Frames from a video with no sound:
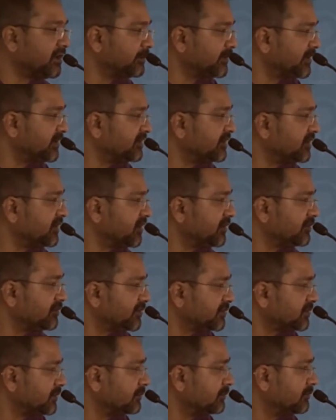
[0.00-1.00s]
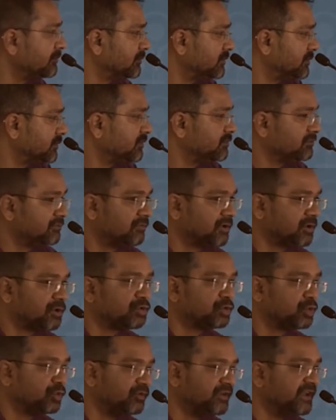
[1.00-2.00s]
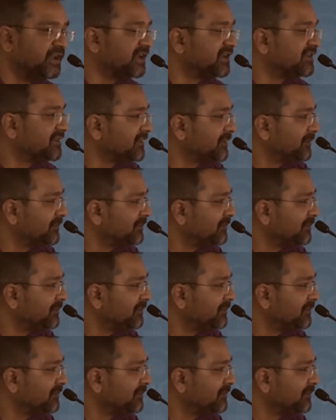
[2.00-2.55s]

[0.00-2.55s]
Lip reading: basically for some 1 or 2 weeks.